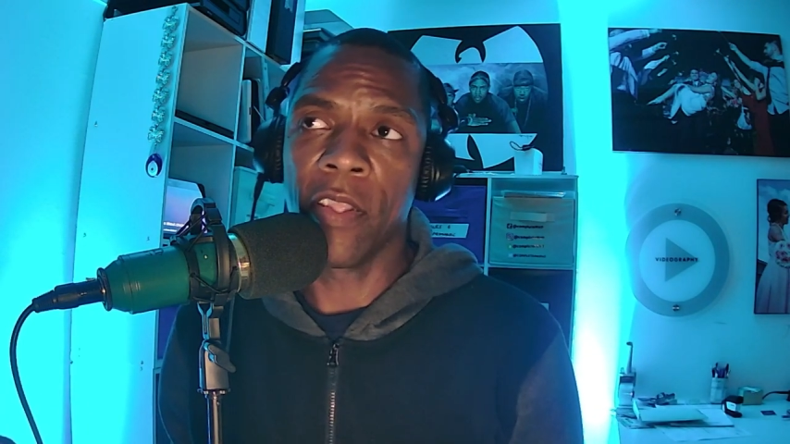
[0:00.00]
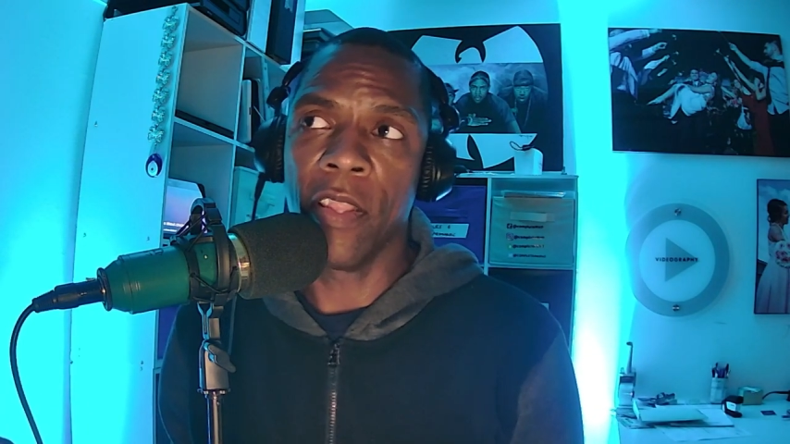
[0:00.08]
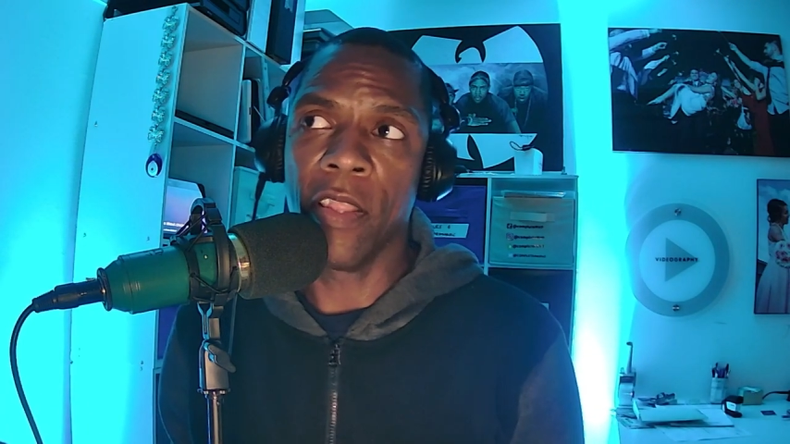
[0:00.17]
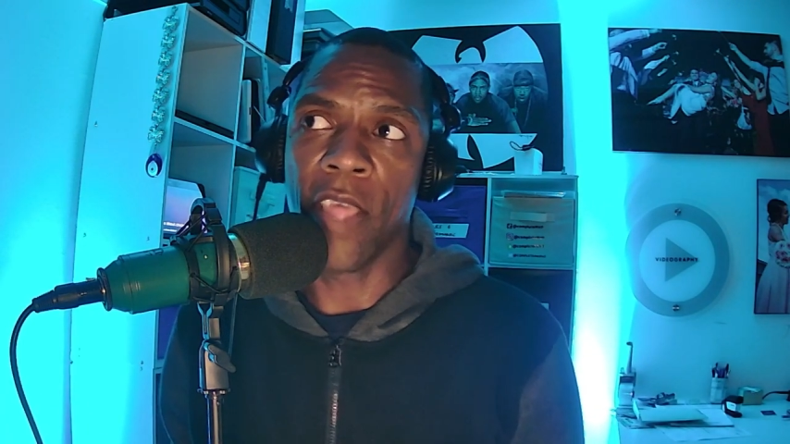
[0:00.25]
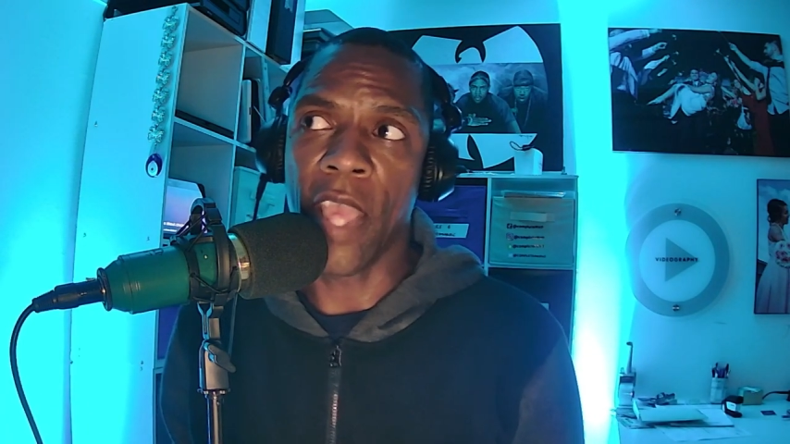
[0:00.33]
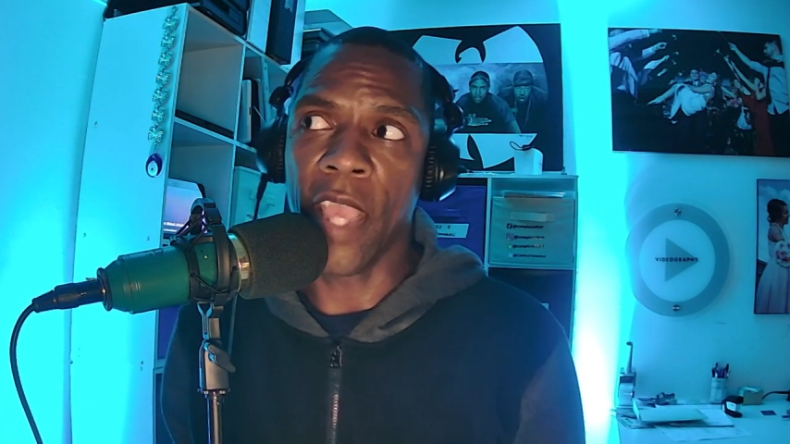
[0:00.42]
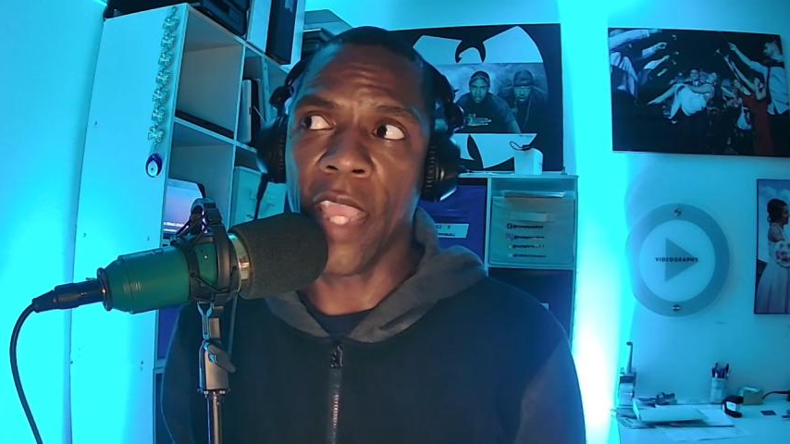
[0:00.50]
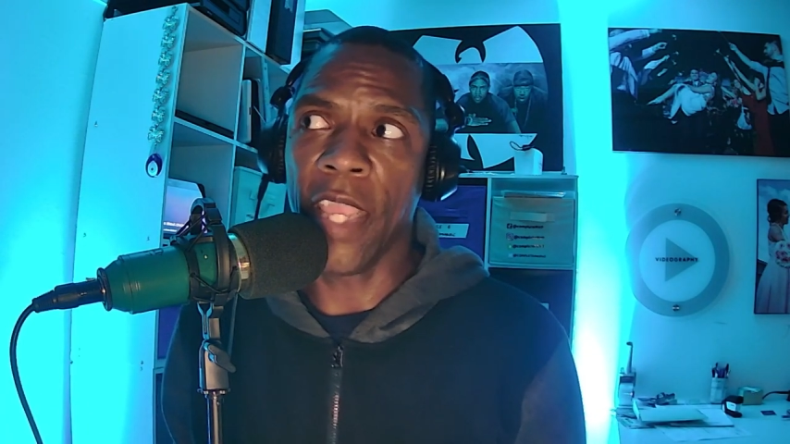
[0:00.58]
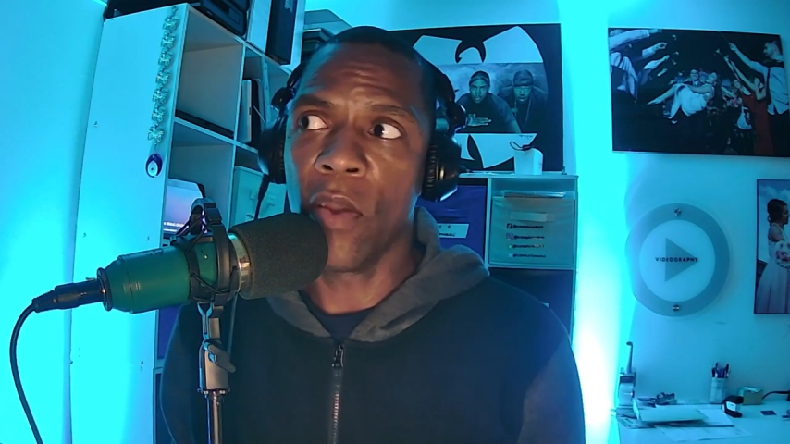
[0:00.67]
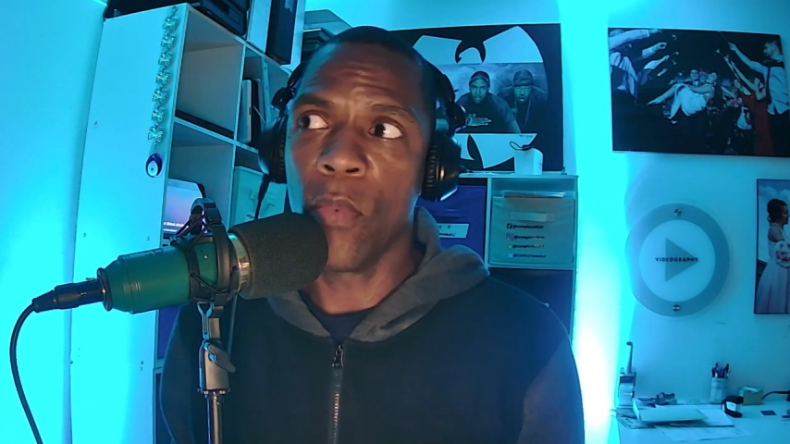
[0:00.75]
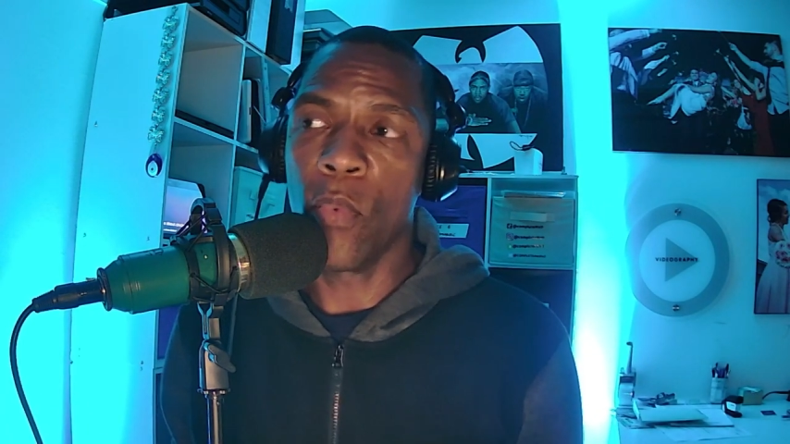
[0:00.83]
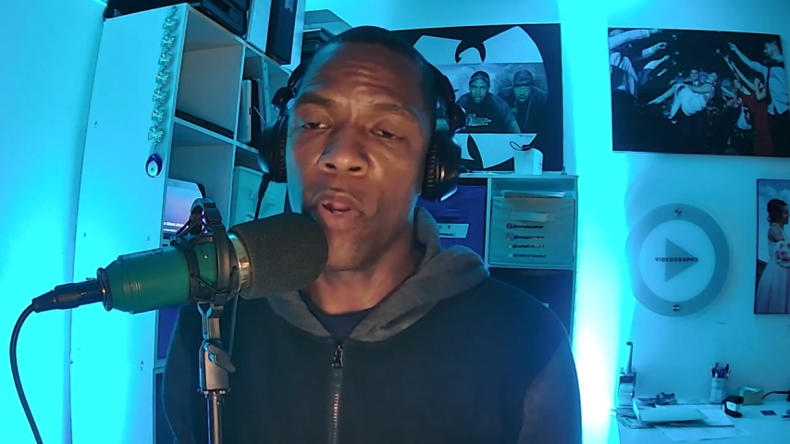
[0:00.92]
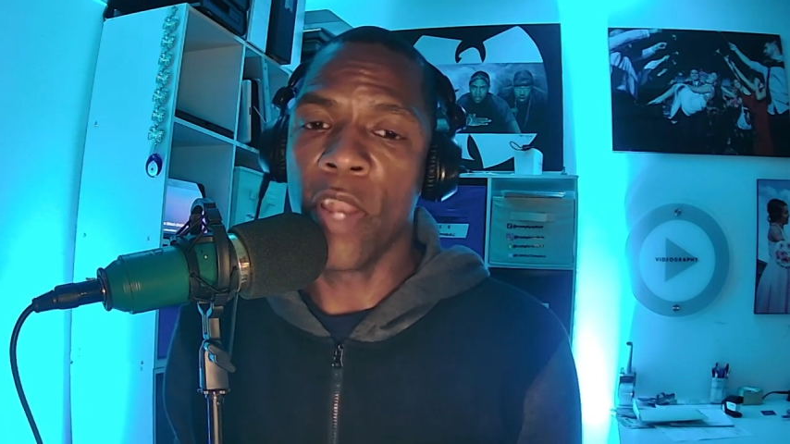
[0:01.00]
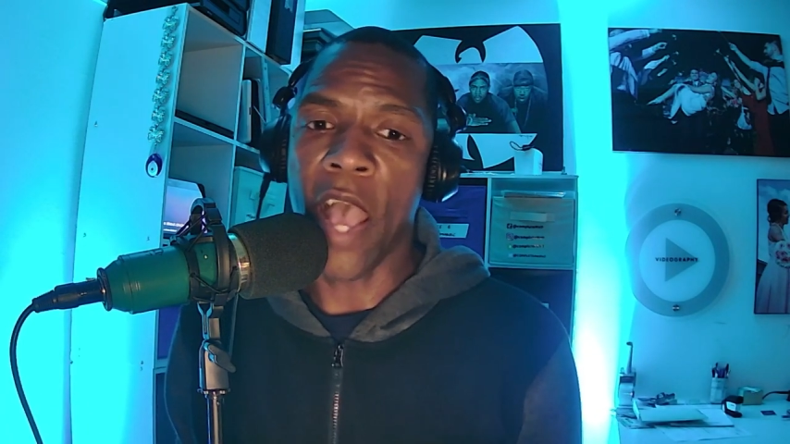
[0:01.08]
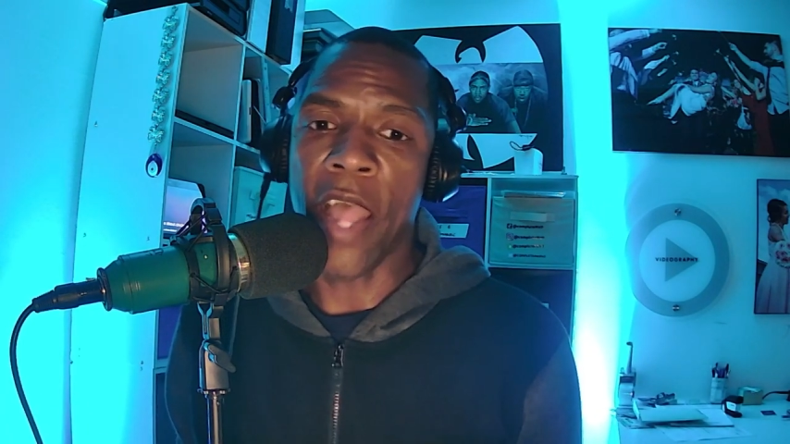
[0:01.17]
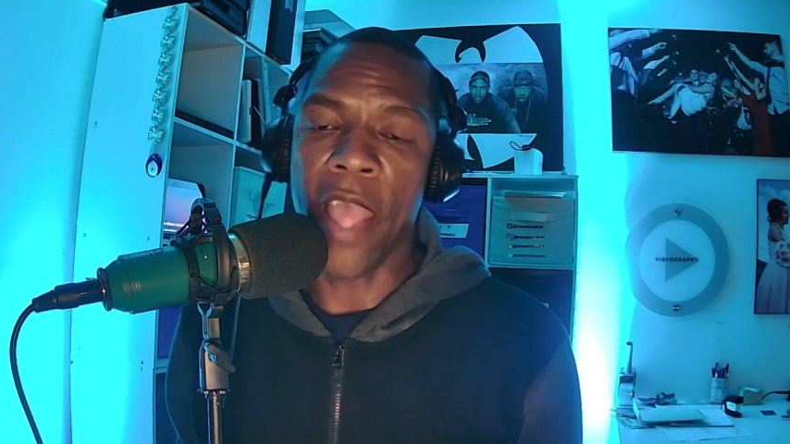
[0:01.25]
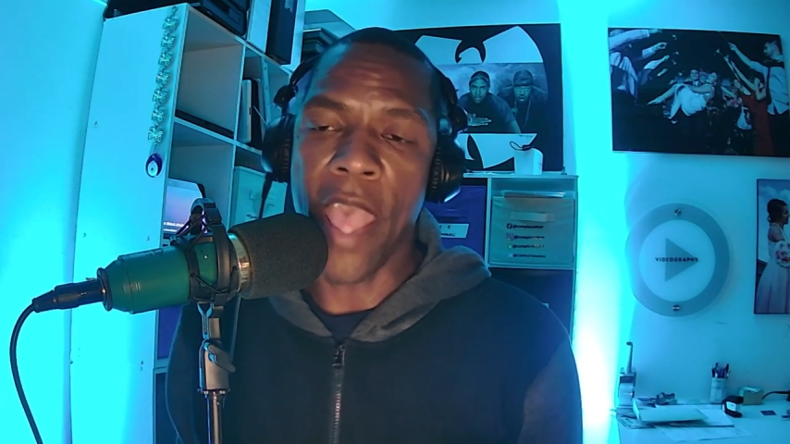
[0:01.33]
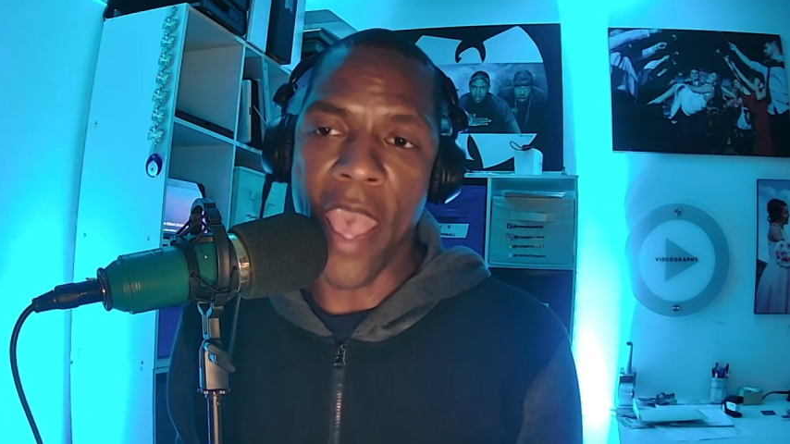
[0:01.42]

they were not